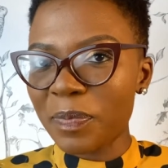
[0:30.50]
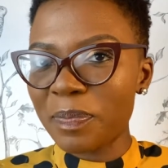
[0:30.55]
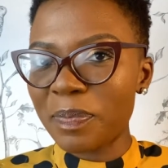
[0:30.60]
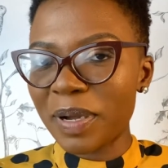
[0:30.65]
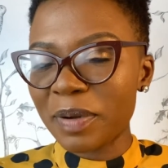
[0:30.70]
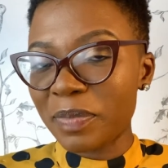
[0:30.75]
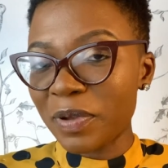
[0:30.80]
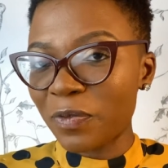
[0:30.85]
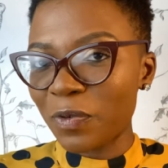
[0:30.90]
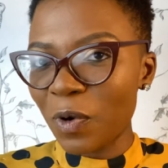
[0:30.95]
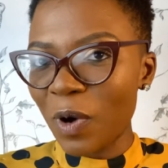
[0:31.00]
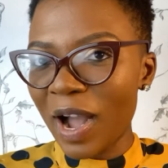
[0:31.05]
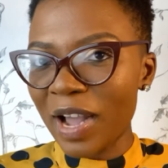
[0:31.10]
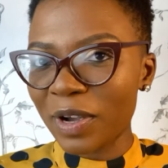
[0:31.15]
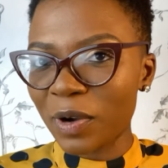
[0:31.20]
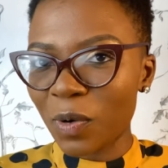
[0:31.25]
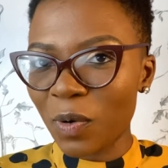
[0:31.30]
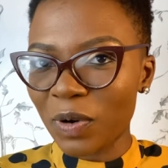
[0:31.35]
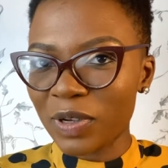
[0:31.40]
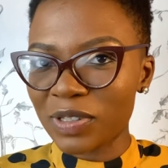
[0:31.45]
Before I
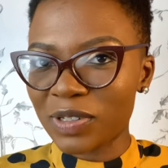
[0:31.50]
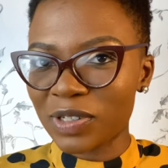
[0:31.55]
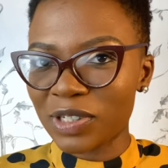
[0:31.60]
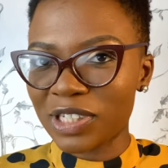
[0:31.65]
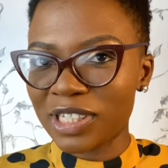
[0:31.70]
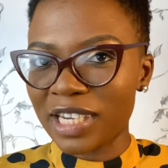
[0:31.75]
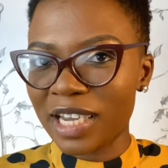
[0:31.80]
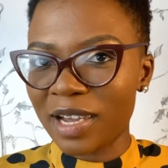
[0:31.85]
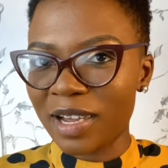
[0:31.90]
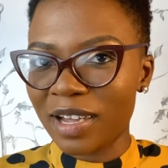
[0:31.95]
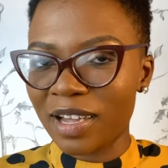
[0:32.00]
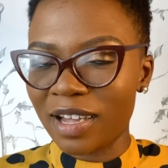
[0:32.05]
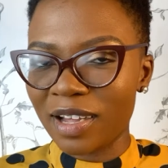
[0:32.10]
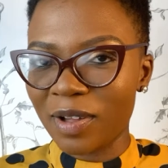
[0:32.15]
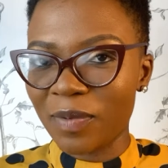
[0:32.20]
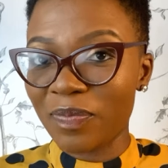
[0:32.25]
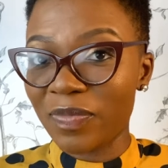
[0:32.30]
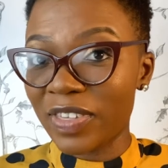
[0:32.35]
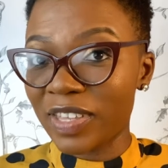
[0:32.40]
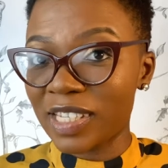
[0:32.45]
go on to
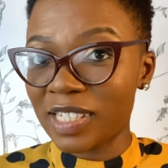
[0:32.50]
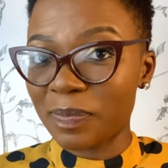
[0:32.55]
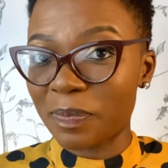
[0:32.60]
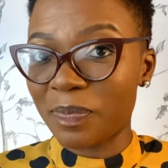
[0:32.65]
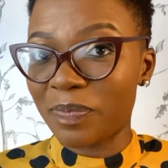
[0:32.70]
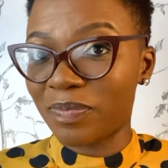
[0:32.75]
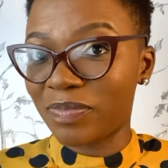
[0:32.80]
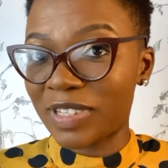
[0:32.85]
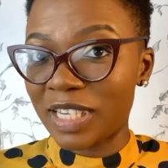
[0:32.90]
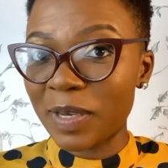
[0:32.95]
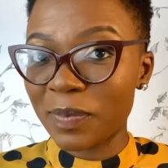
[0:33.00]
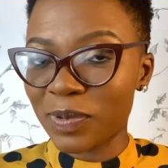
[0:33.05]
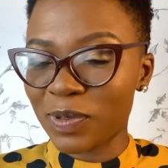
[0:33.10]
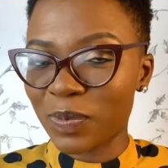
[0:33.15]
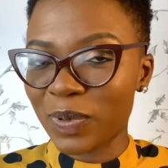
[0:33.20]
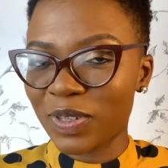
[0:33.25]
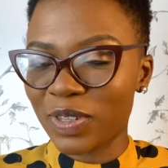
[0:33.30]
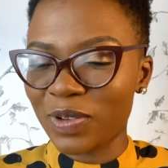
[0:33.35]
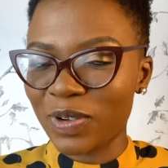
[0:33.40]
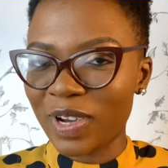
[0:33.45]
share these tips
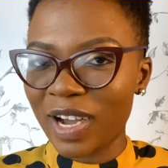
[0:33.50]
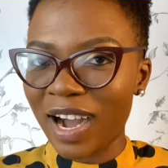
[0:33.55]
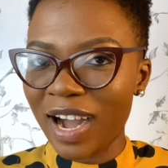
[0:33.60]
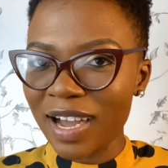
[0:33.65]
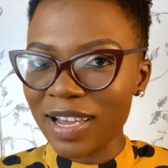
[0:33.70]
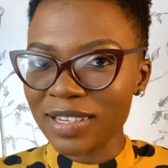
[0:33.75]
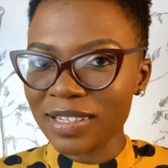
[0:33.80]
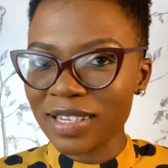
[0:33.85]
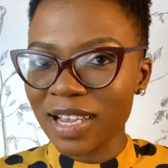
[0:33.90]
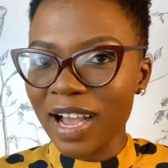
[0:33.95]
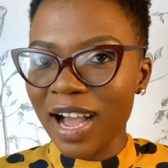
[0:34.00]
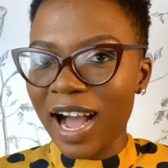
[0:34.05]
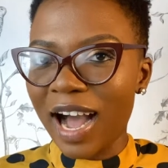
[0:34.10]
with you guys,